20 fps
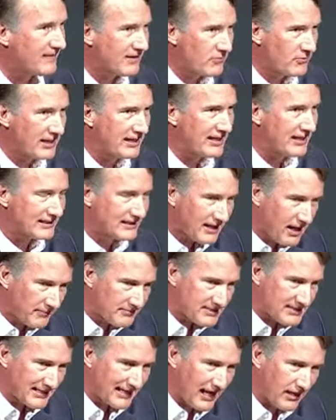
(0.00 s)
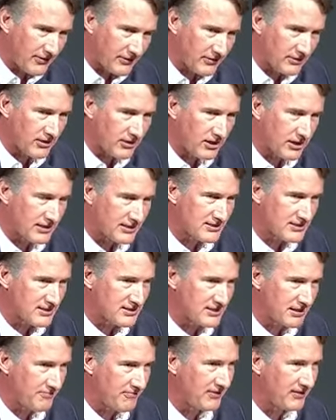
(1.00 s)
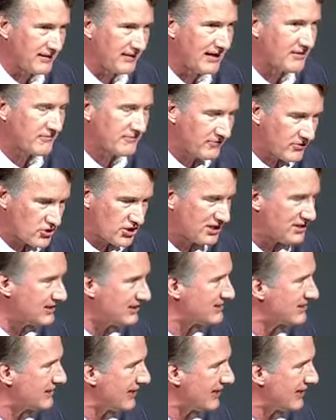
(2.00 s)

that we can come together on something that Virginians